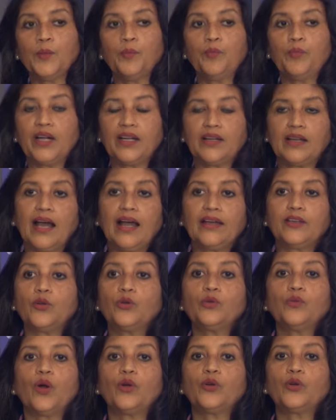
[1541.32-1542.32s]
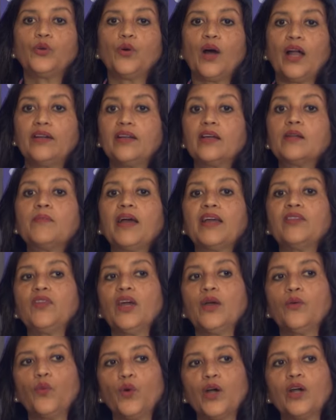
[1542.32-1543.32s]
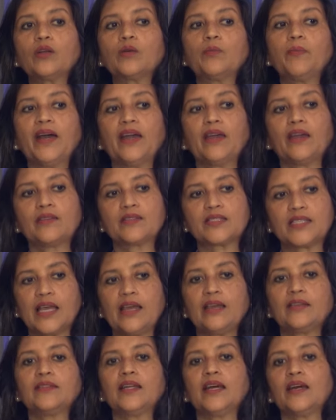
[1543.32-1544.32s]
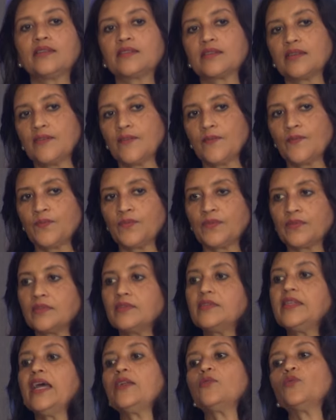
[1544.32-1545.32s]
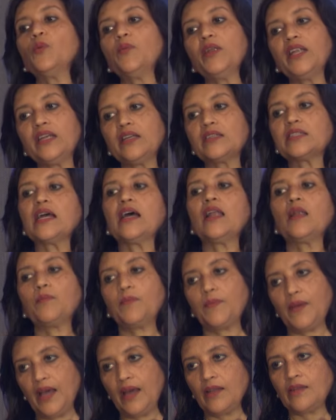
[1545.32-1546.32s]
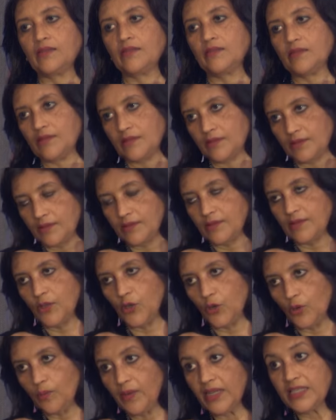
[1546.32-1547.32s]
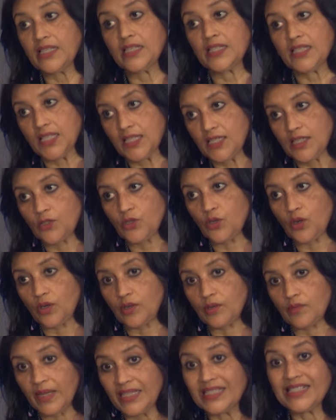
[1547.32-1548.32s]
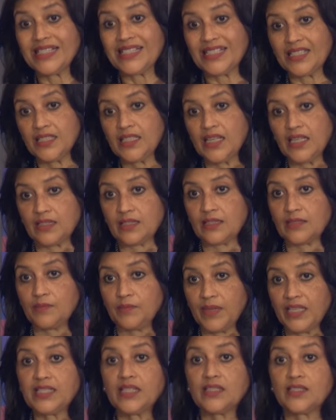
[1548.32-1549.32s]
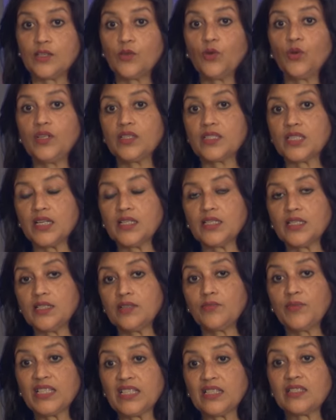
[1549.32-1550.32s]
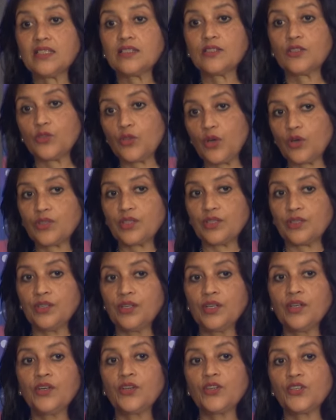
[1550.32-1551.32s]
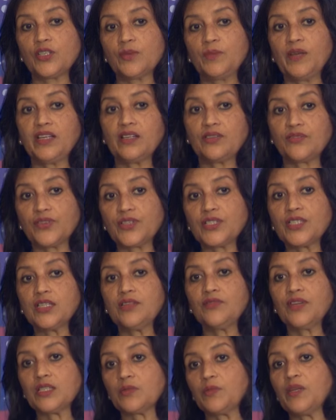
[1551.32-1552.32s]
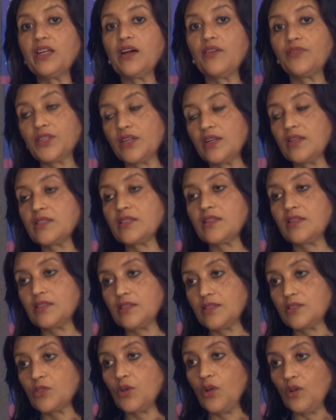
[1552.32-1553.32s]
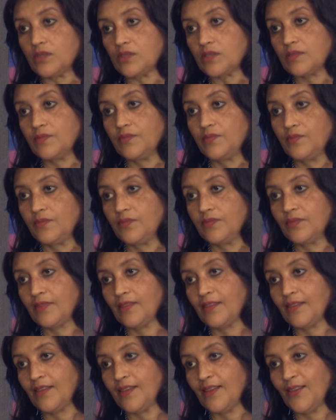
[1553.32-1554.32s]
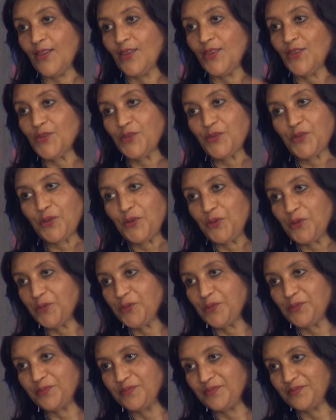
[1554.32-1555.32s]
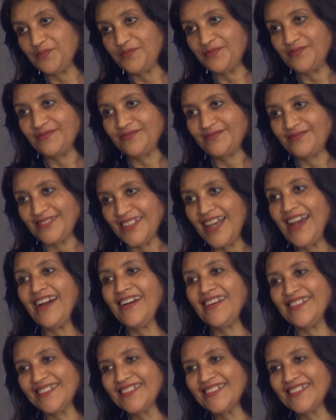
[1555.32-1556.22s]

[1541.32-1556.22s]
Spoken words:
but I don't want to undermine their work by saying that woman needs help and, you know, my sister does not. My sister does. My sister only started it. My sister is a doctor. She made her first investment after I started SALT. So, yeah.